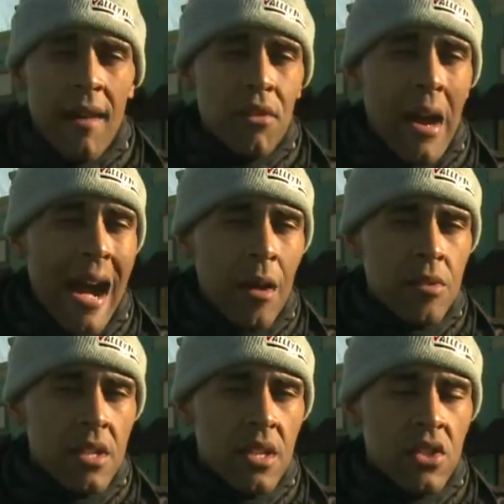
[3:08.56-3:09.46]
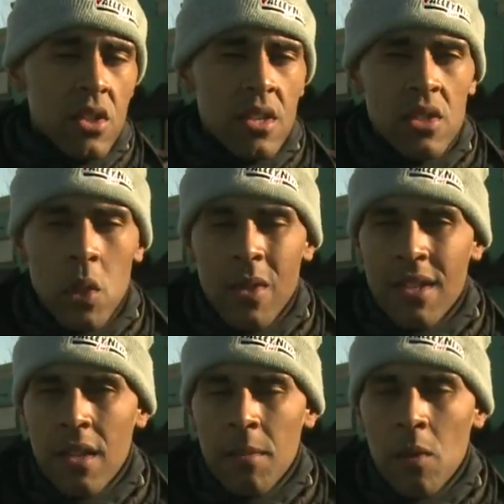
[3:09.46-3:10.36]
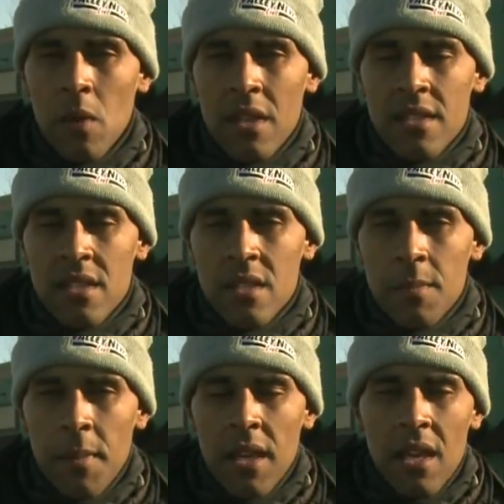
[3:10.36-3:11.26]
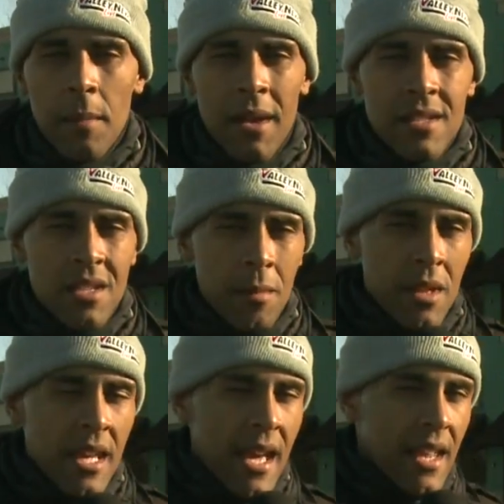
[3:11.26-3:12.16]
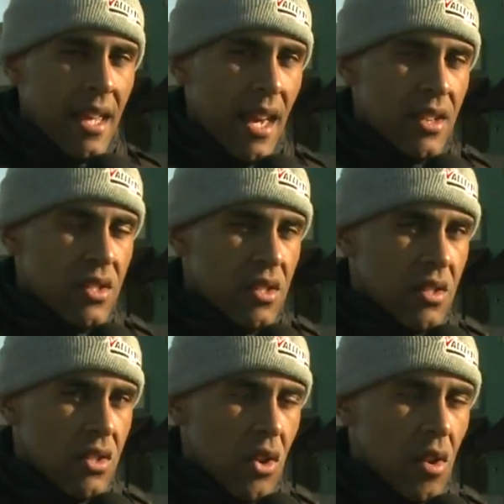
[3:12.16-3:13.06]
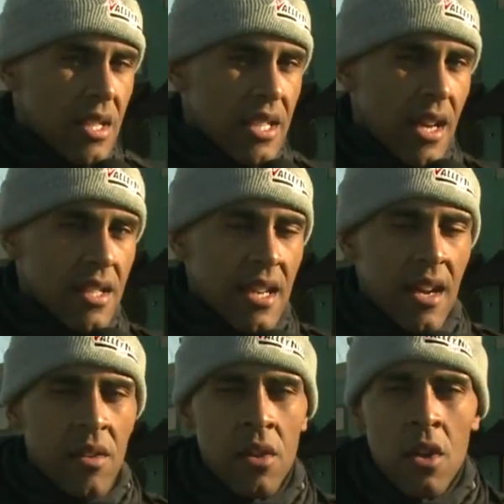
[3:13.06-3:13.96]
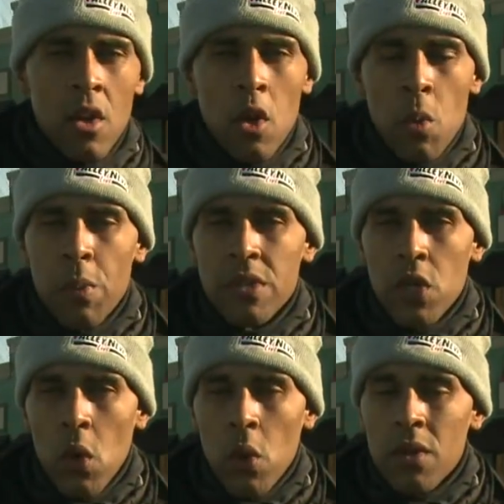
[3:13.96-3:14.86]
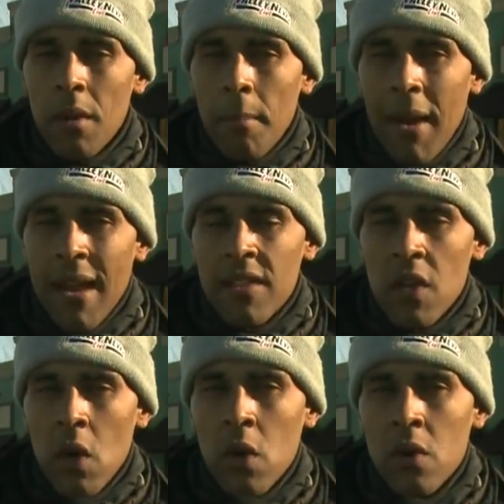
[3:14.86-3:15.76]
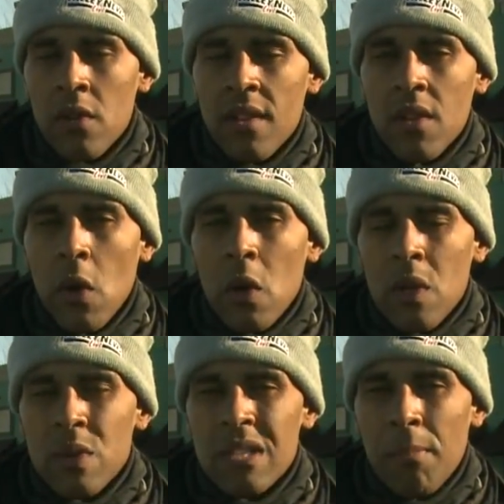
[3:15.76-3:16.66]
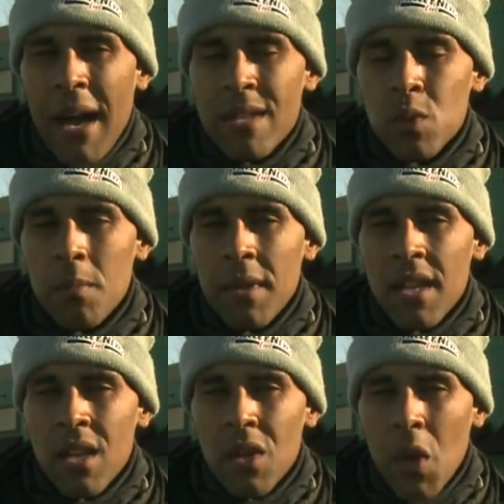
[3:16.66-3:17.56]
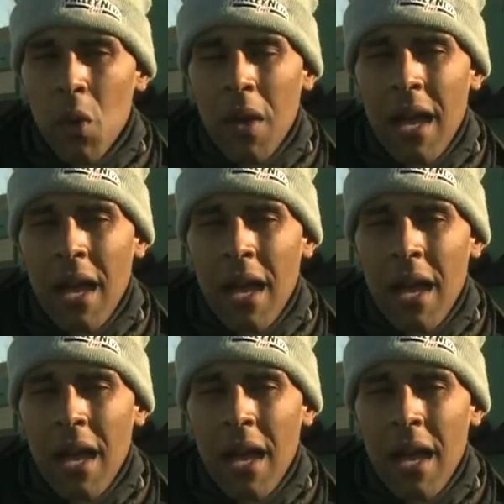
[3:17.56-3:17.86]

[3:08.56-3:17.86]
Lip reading: After I was initially told that they'd be willing to speak about some of the allegations concerning Tiny Town, we were told by the owner that the only response would be no